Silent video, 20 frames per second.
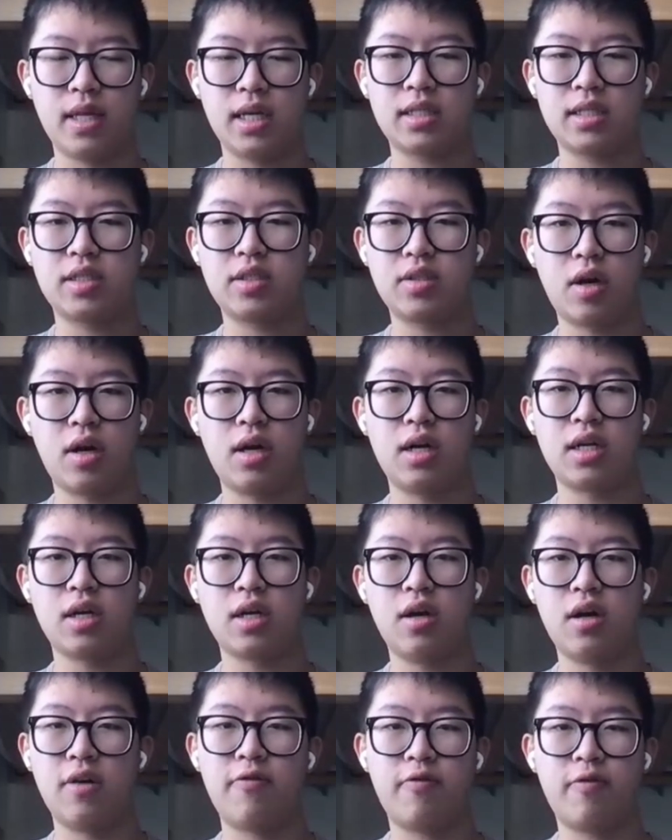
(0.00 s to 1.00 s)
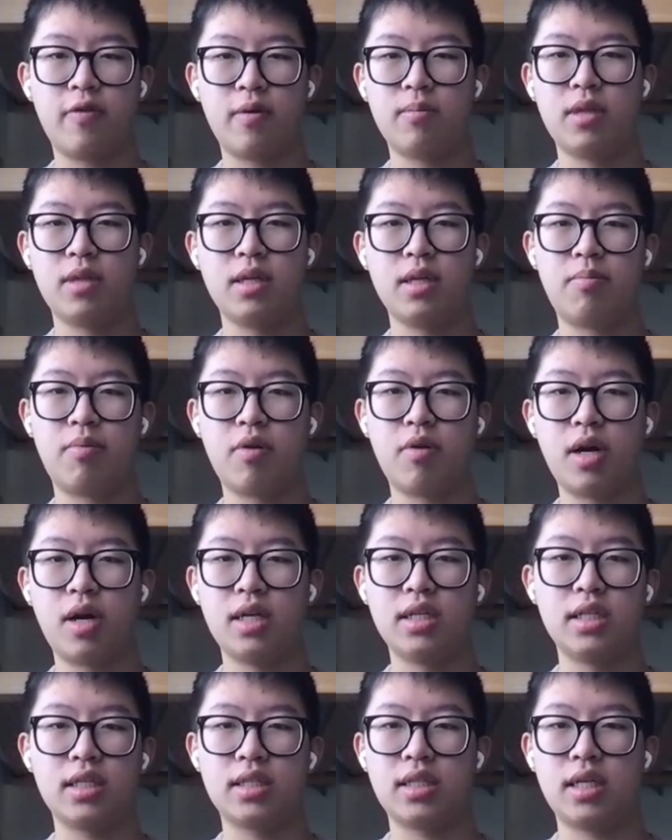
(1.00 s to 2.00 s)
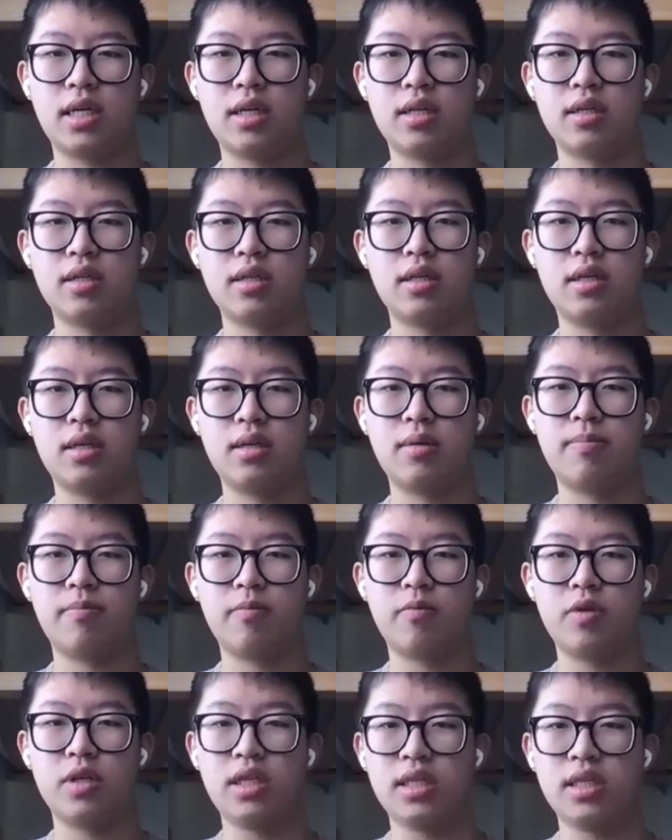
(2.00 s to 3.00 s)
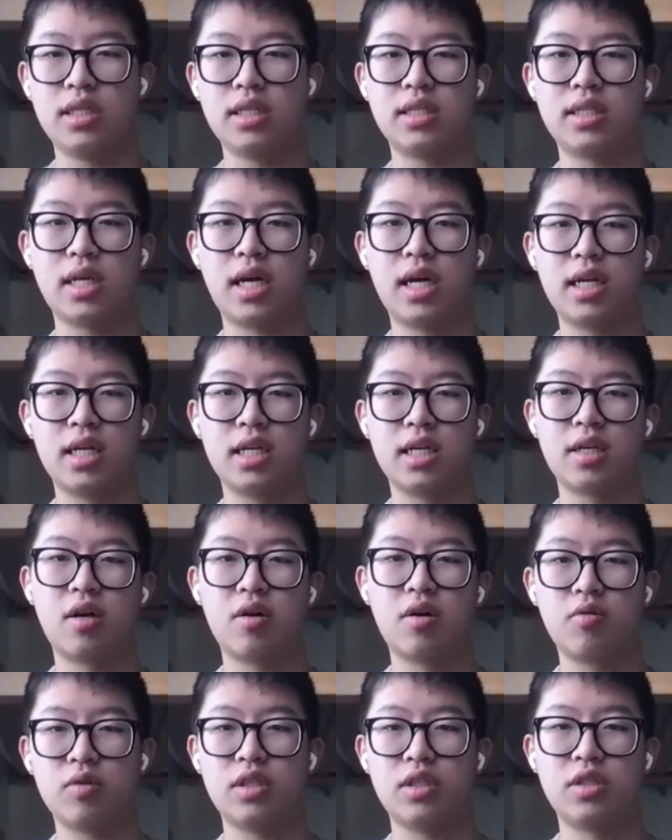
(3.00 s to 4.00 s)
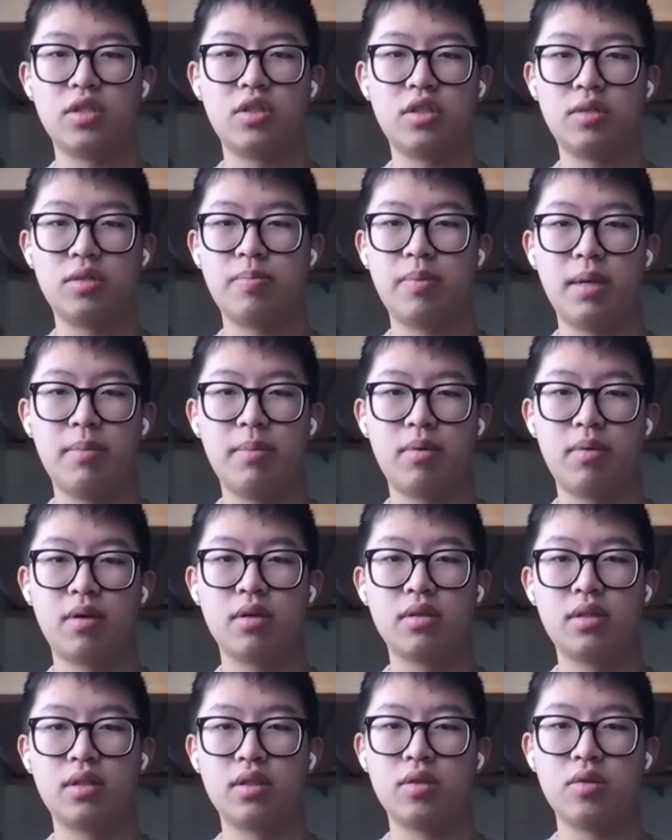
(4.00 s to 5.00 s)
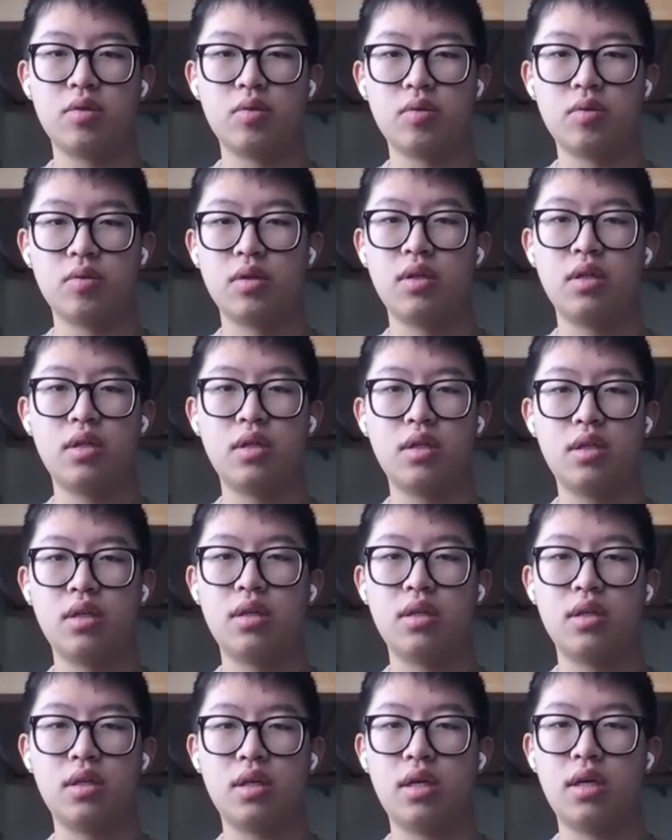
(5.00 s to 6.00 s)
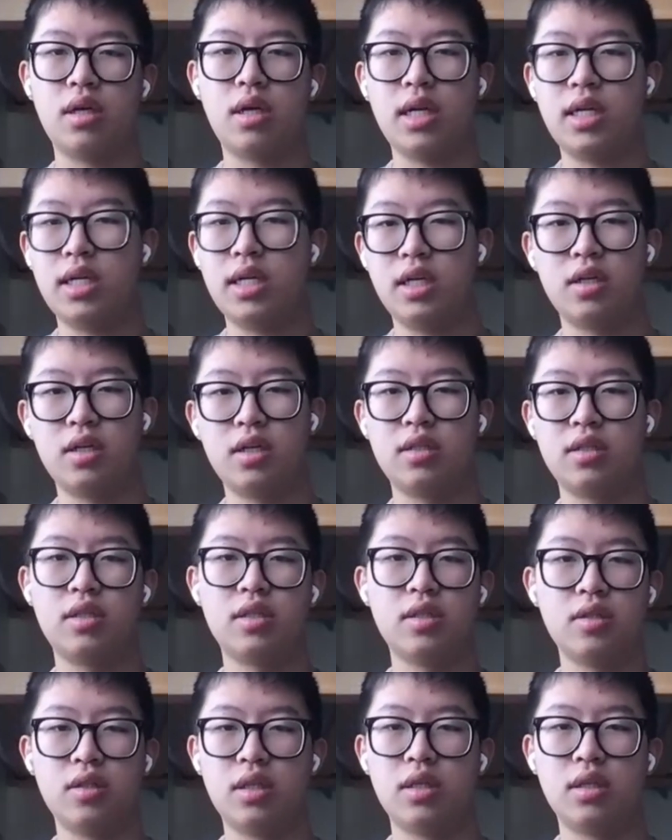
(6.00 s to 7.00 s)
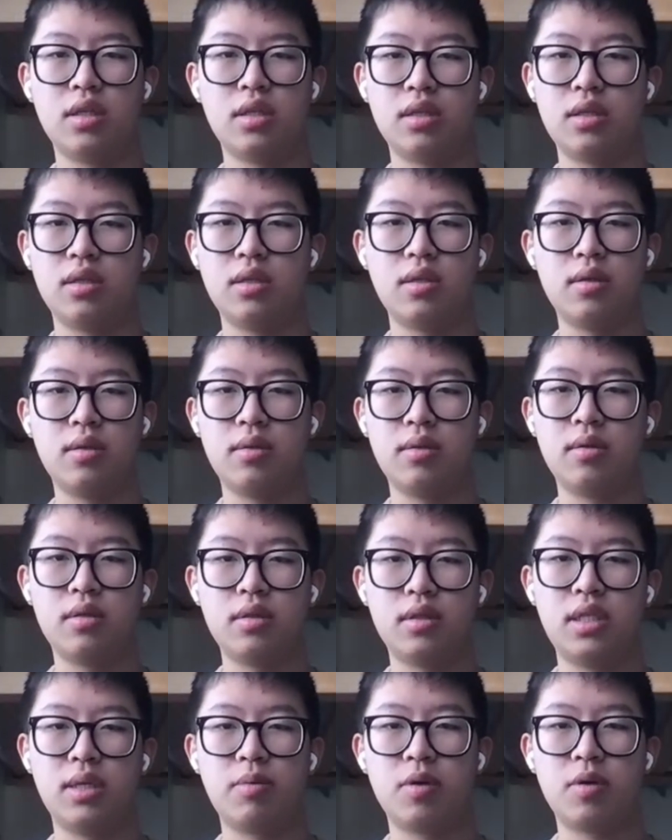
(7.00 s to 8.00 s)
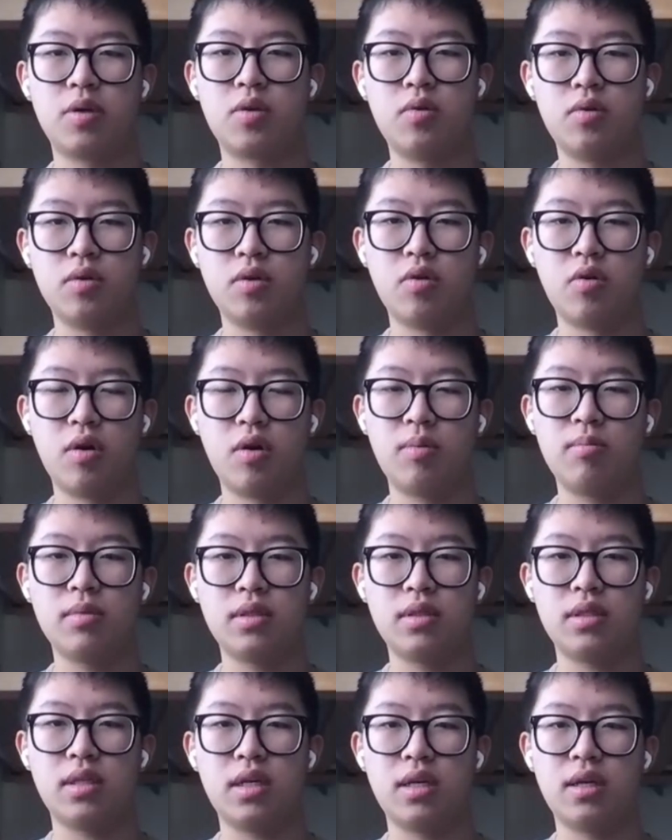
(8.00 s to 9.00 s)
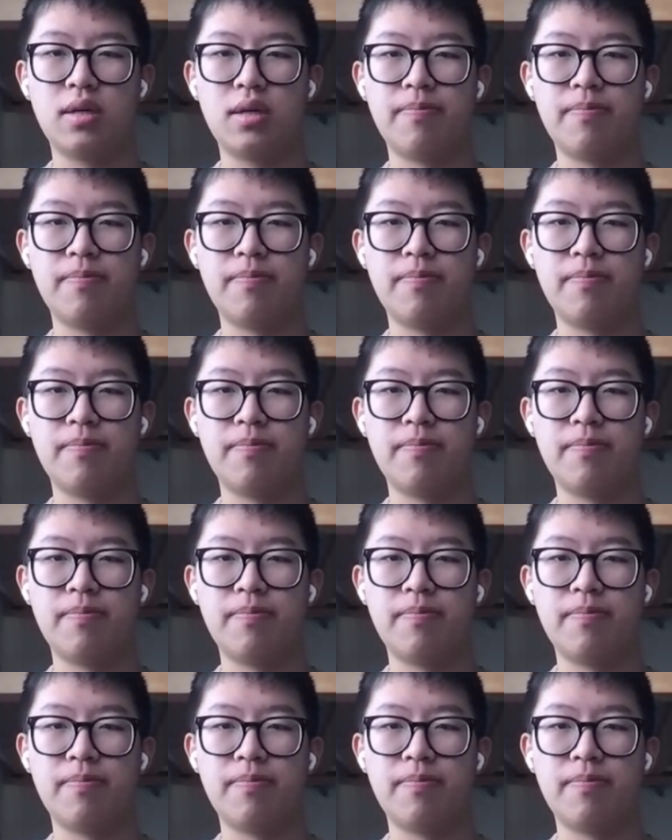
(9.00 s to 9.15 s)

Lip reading: like starting off from the project and really designing our research paper to adhere to the typical norms.